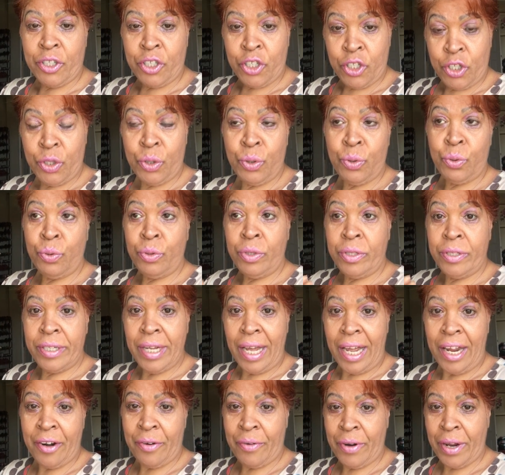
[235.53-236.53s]
two
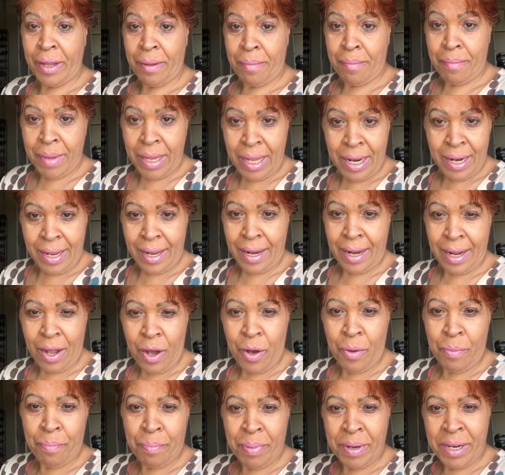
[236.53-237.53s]
direct mailing
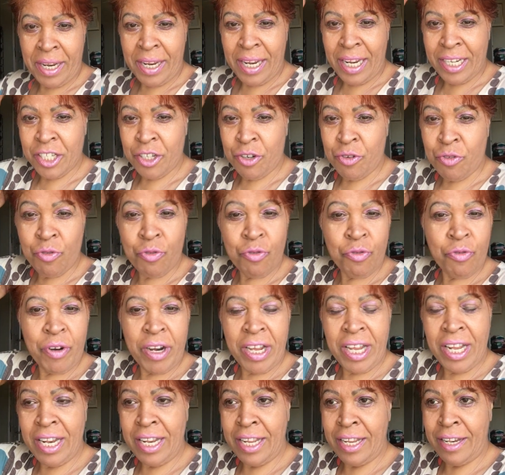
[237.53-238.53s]
company that's
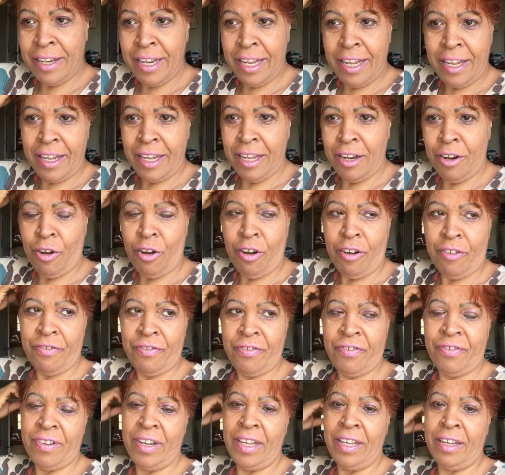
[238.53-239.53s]
really taking off
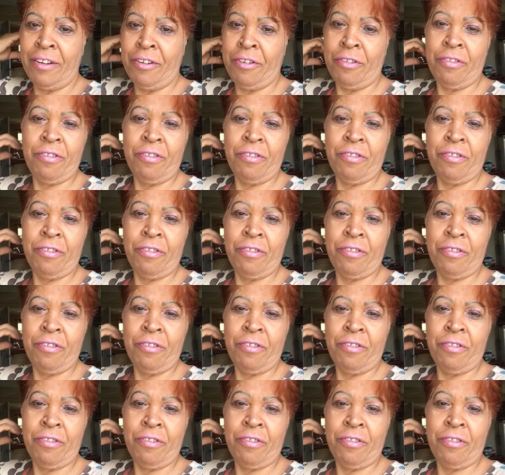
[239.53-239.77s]
like